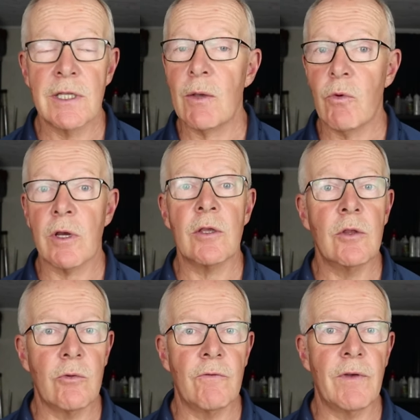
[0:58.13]
They
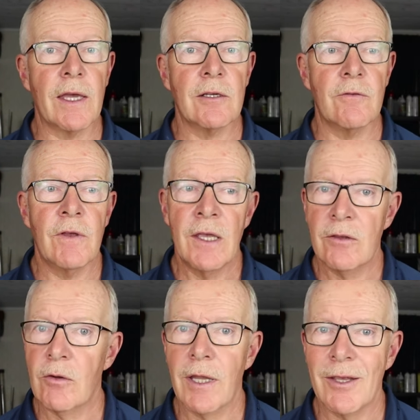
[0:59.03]
work, they're effective,
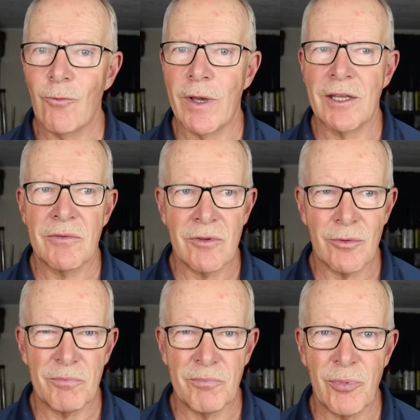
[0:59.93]
they're lightweight,
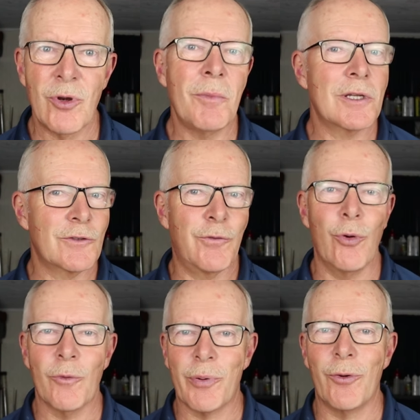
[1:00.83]
they're pretty much
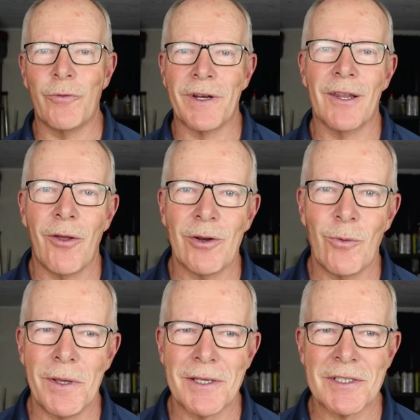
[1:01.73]
foolproof in a lot
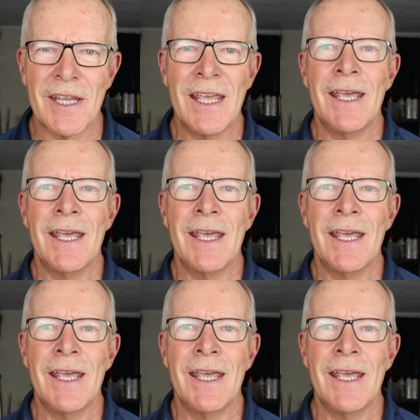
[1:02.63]
of ways.